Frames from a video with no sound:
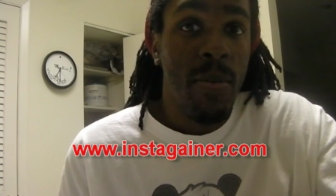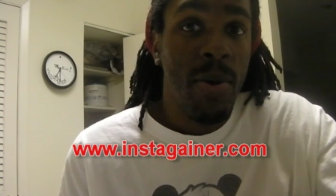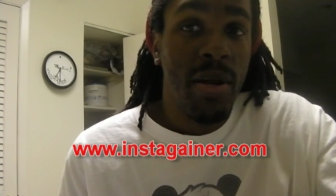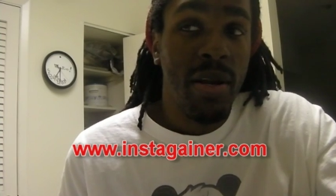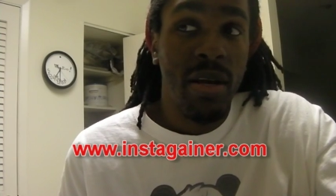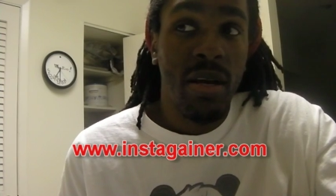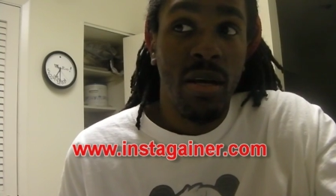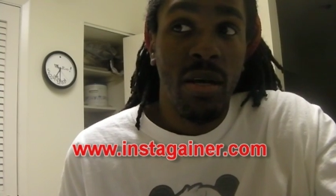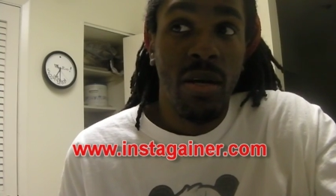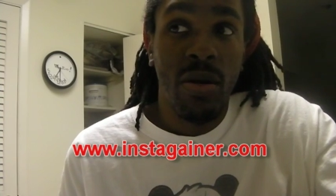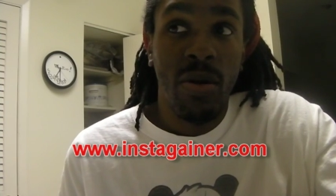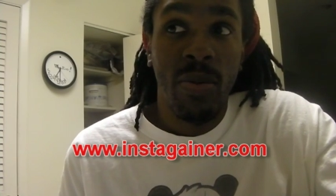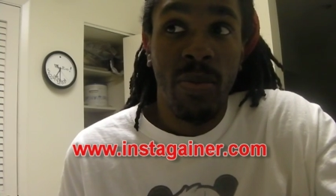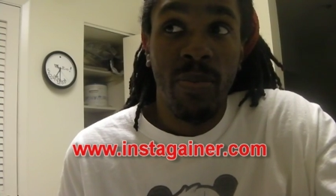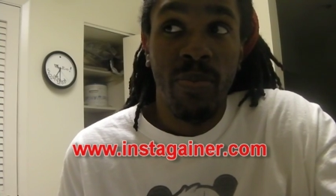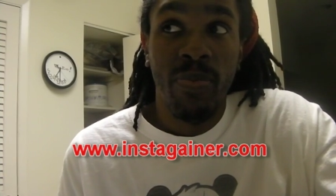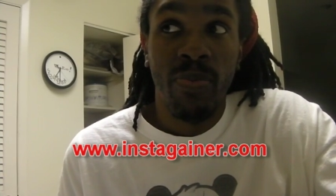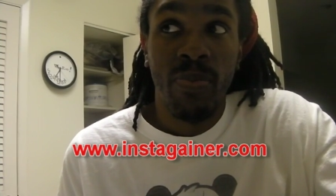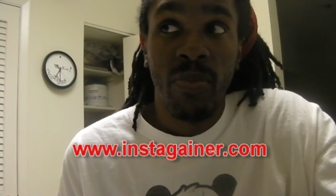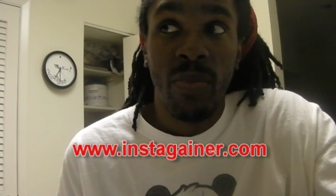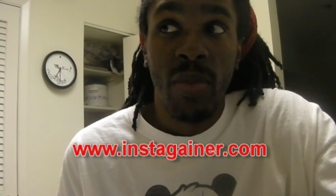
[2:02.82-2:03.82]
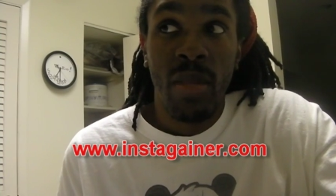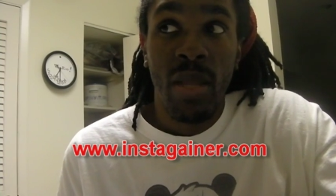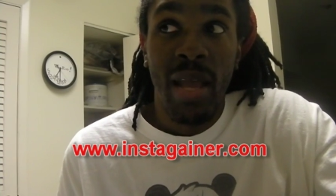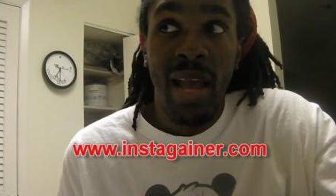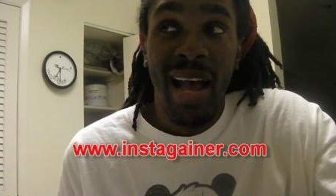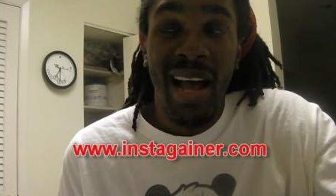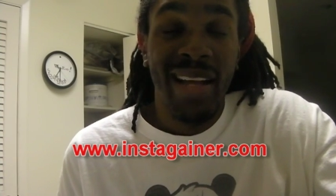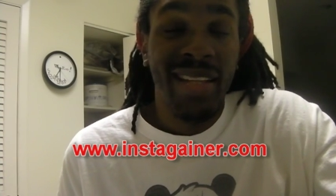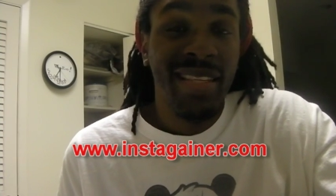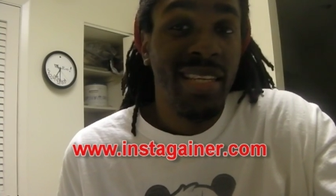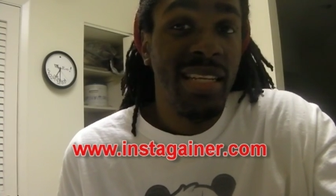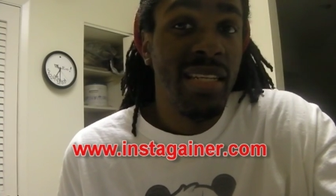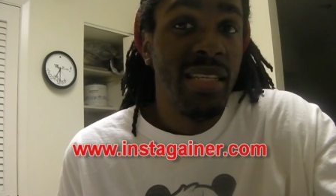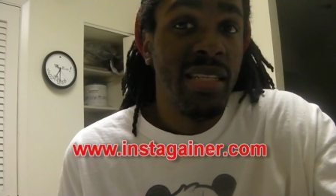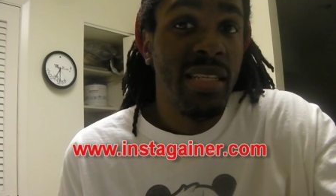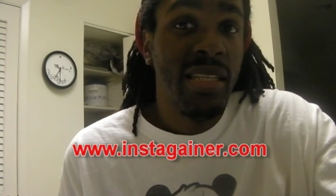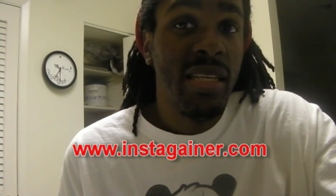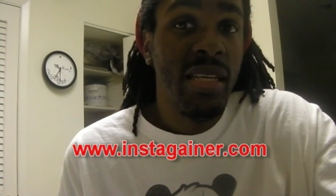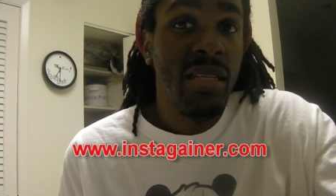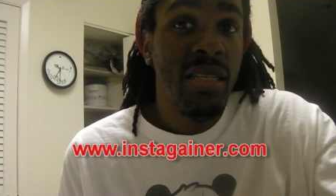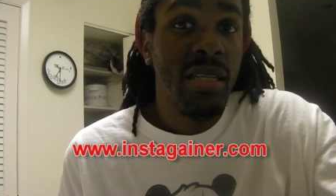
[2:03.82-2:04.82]
But um, I
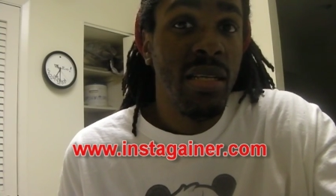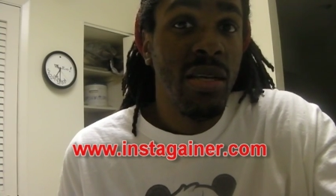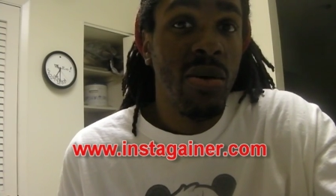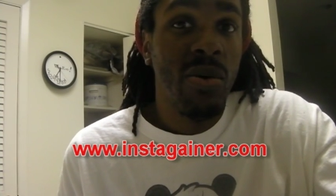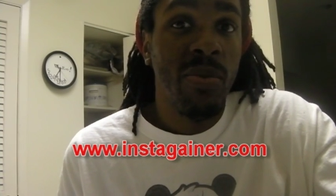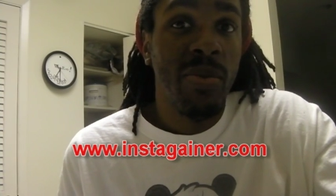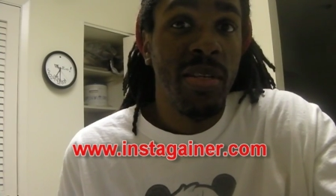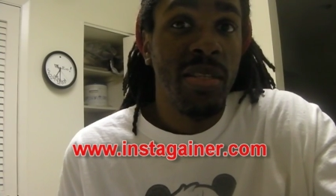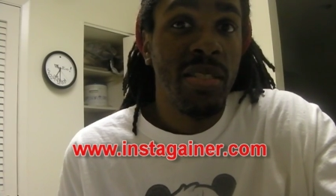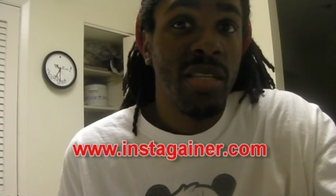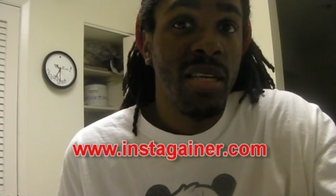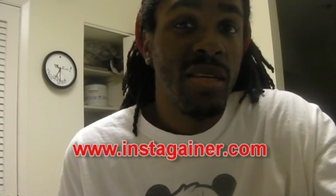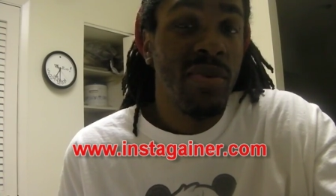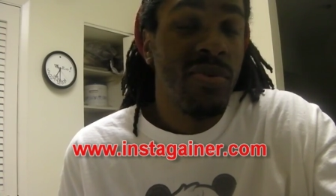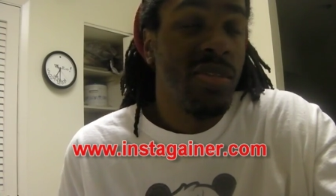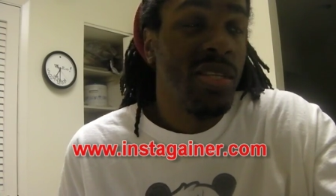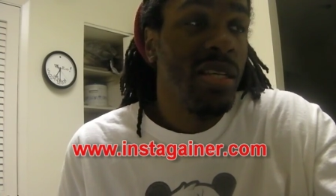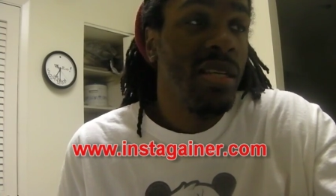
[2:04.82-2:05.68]
think Jeezy gonna be safe.